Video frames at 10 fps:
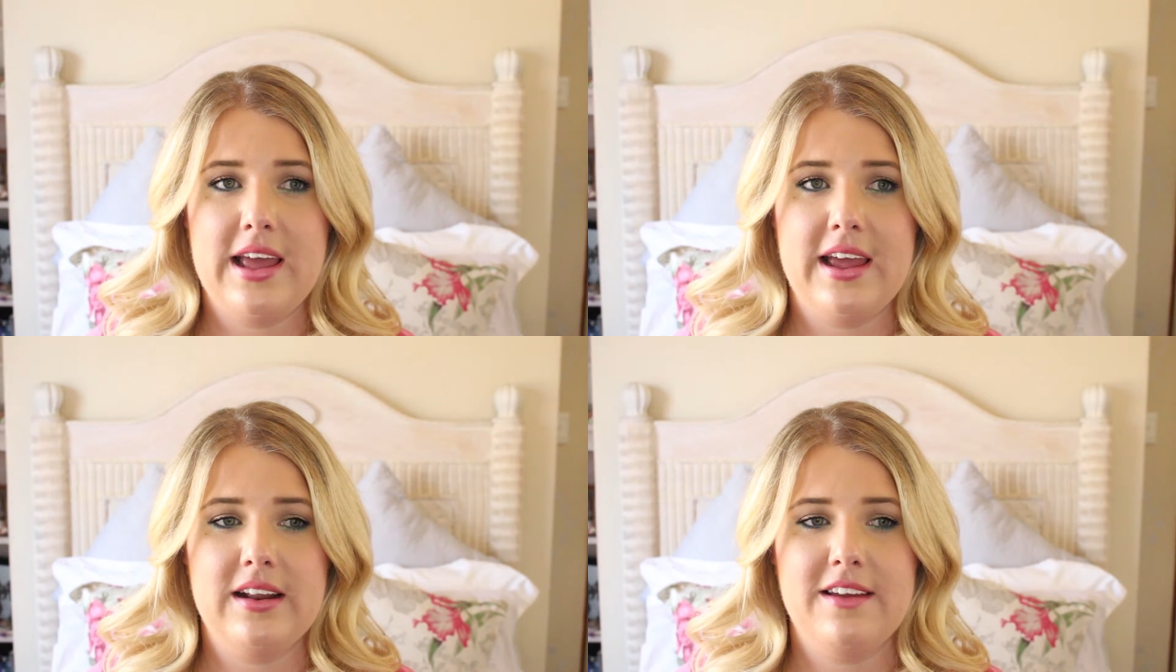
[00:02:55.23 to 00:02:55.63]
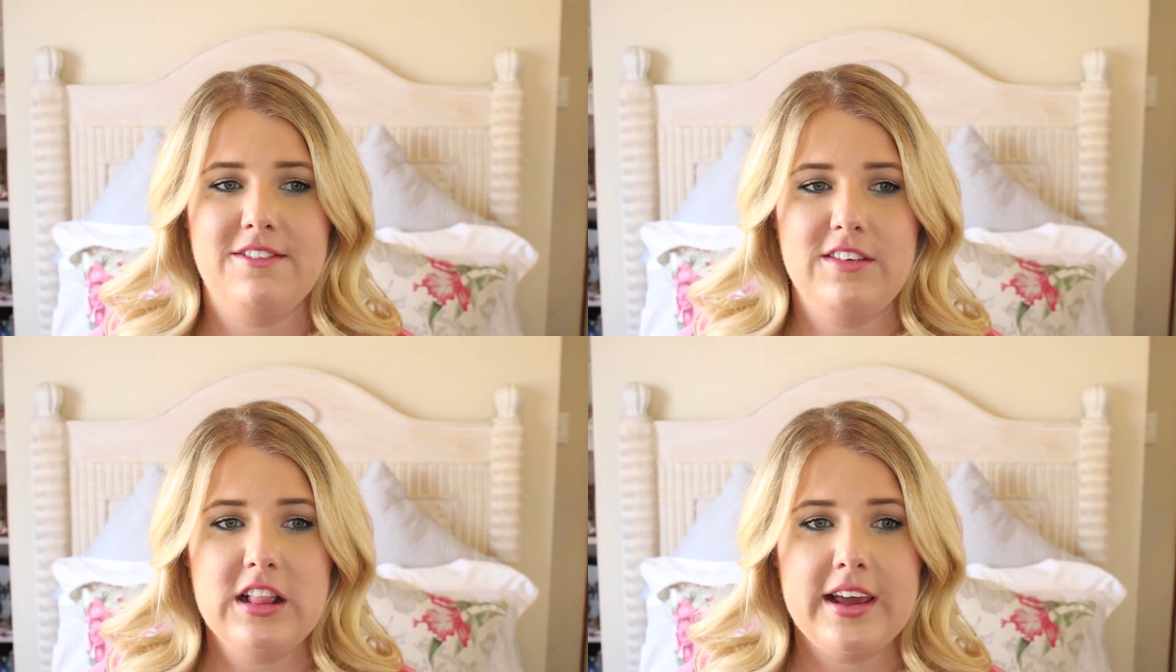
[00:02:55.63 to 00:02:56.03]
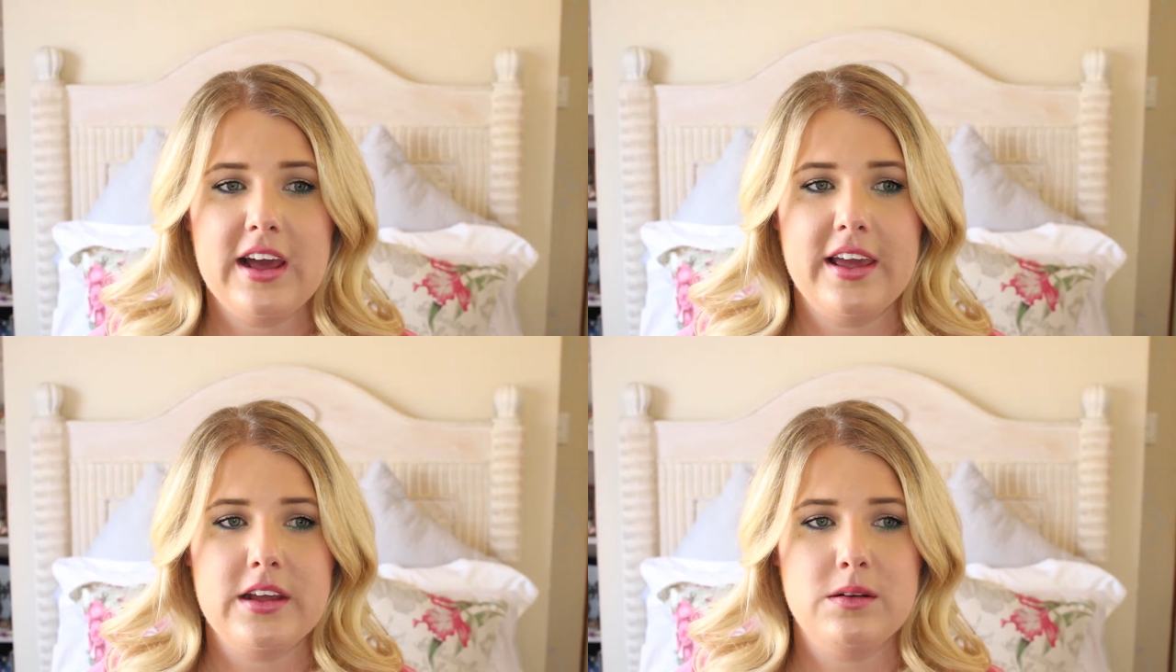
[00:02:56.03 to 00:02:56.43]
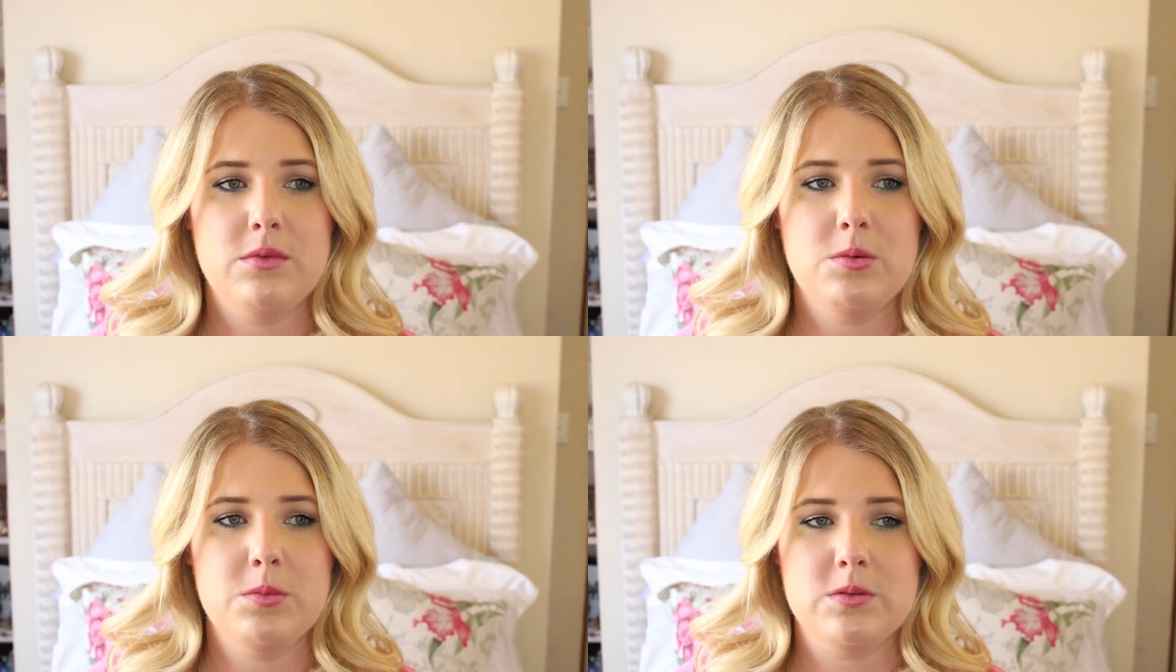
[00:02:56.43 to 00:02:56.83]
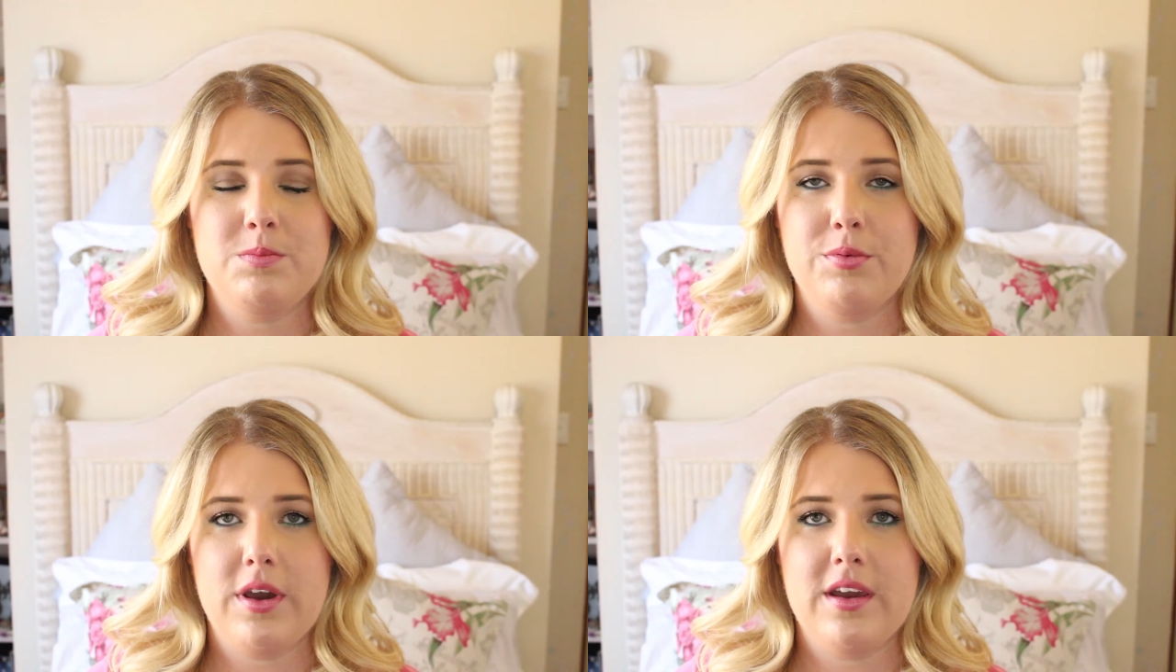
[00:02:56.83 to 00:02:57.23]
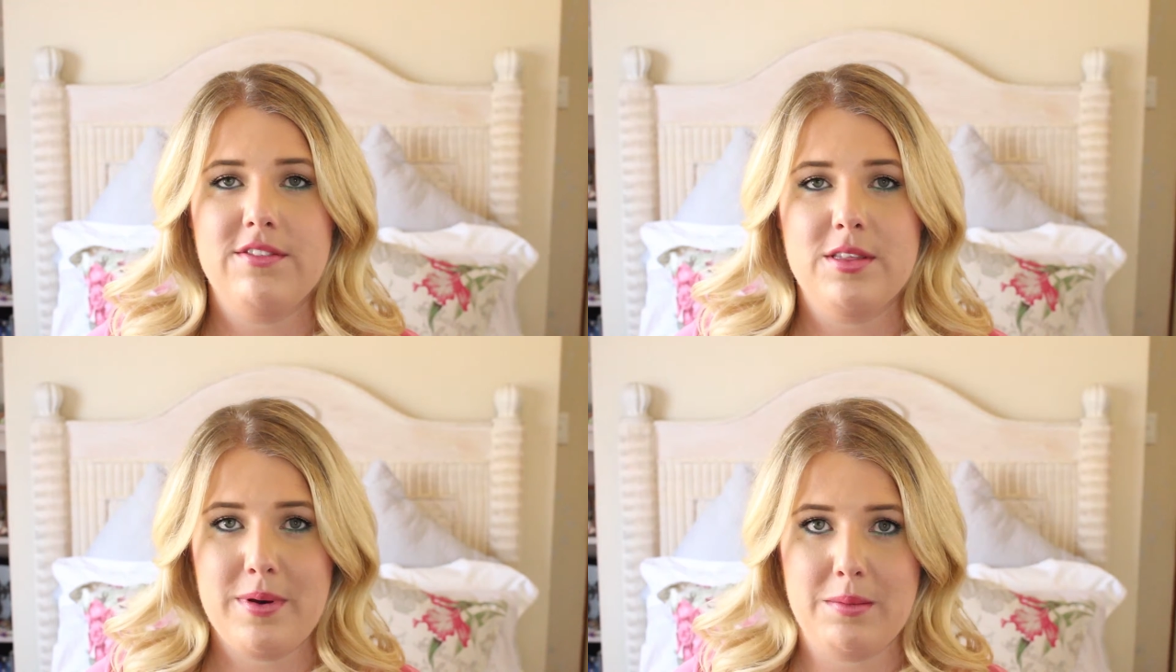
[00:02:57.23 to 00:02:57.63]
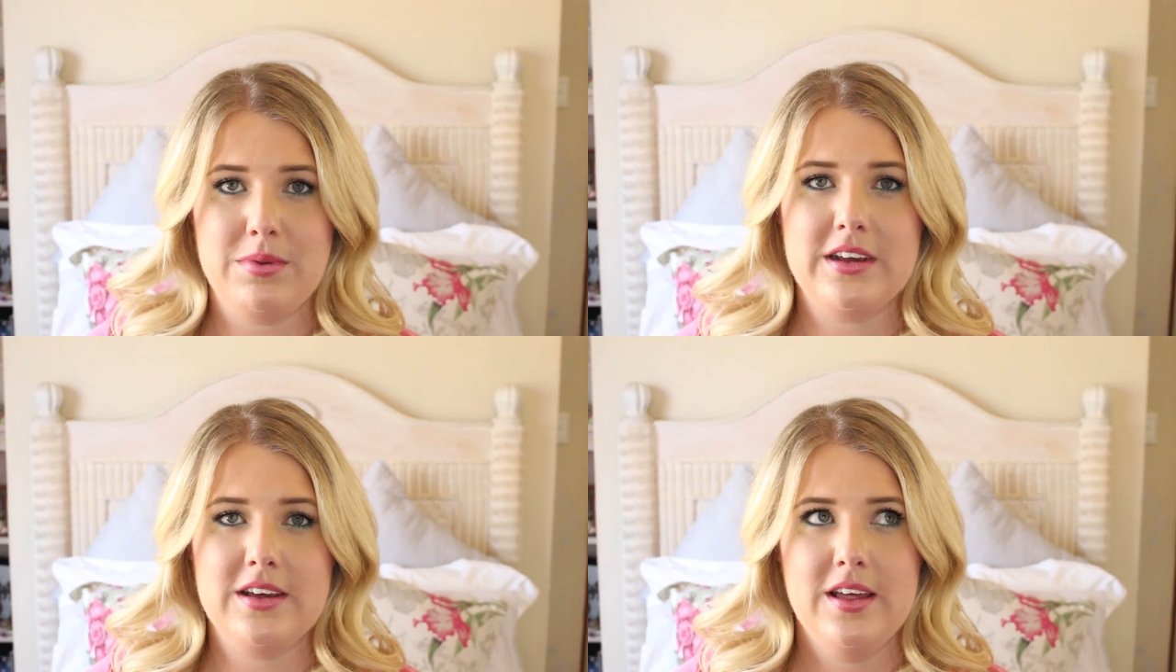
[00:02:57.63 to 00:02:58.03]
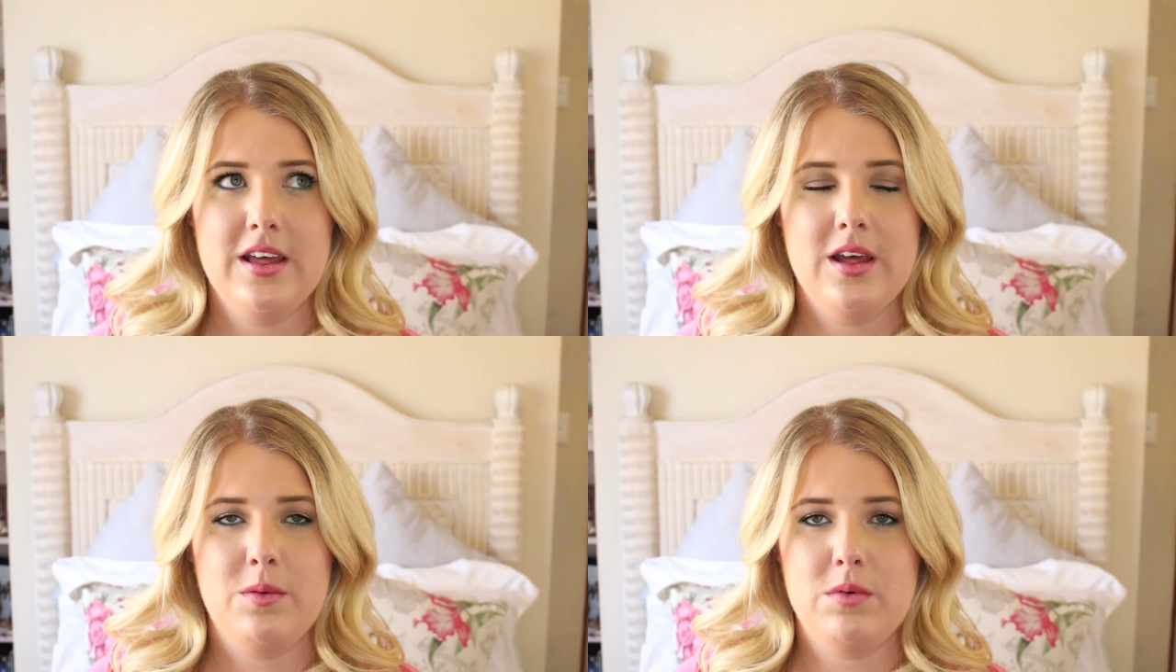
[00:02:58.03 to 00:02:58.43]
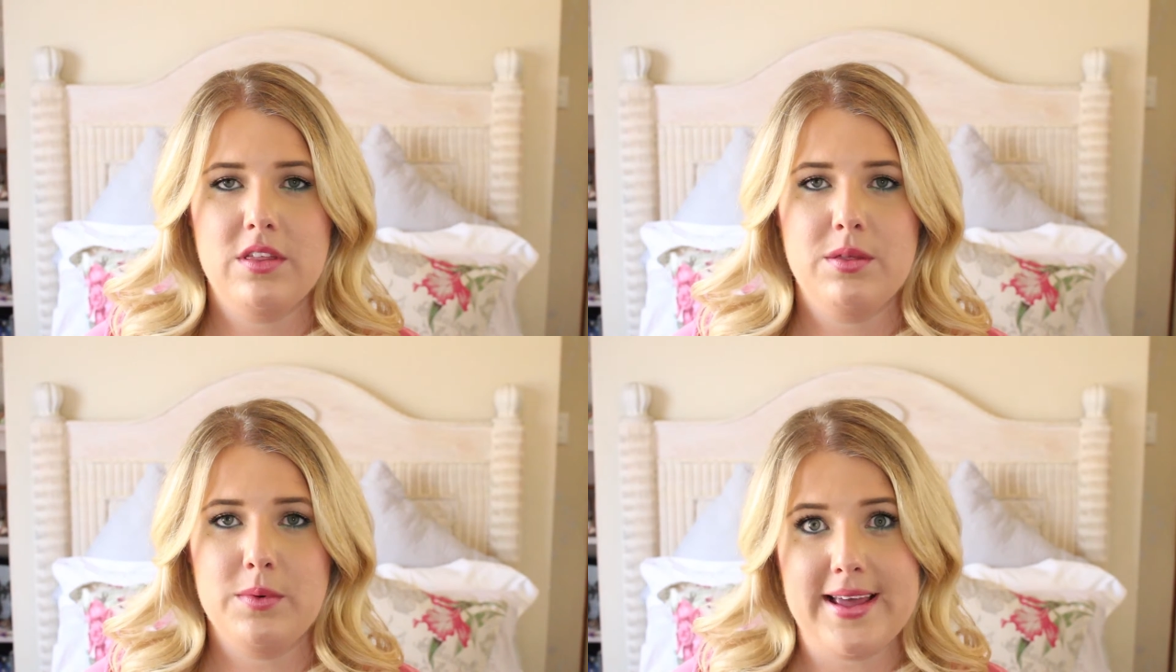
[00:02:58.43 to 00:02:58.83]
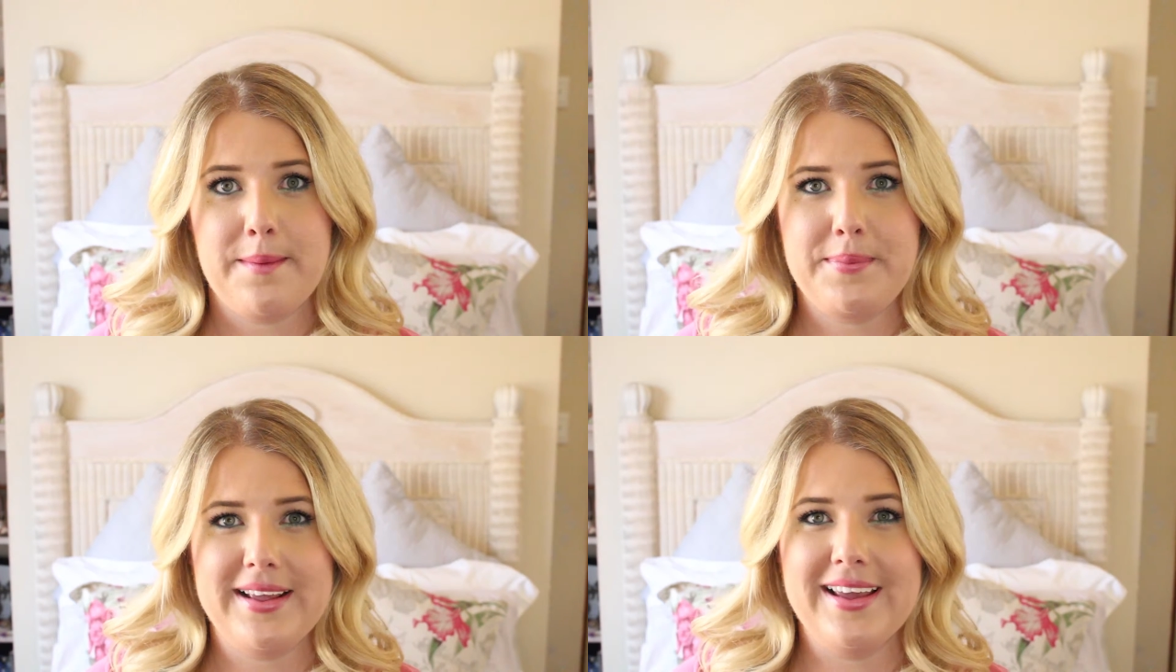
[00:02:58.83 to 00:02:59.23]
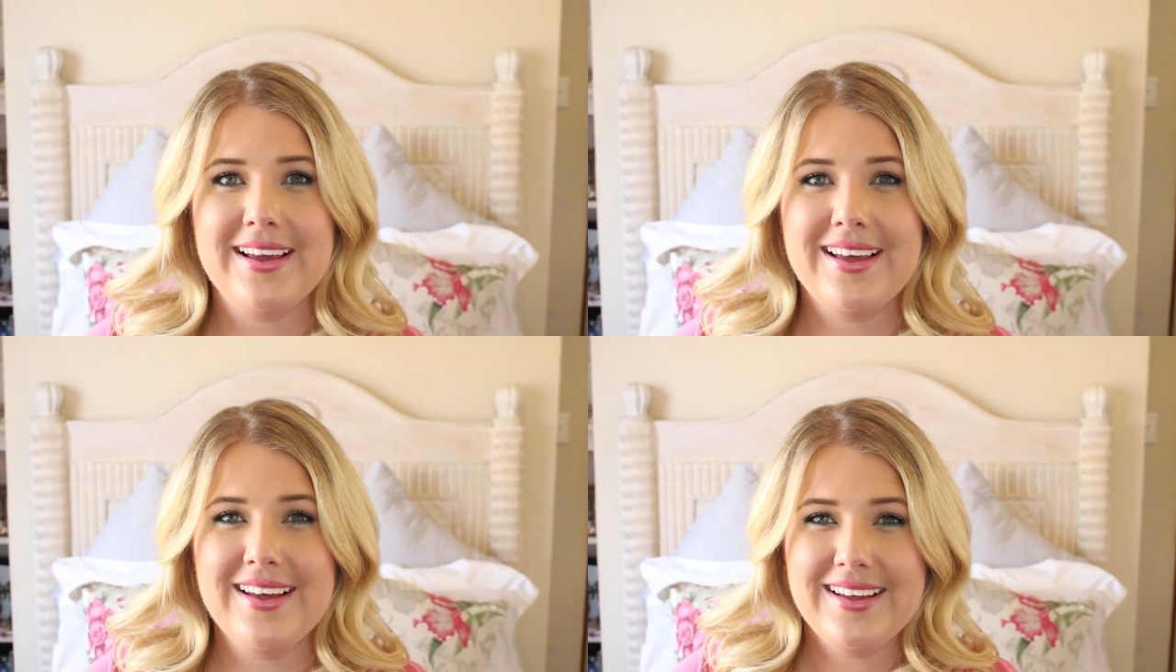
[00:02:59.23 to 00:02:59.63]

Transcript: and I feel like I can almost brave the public with what's happening.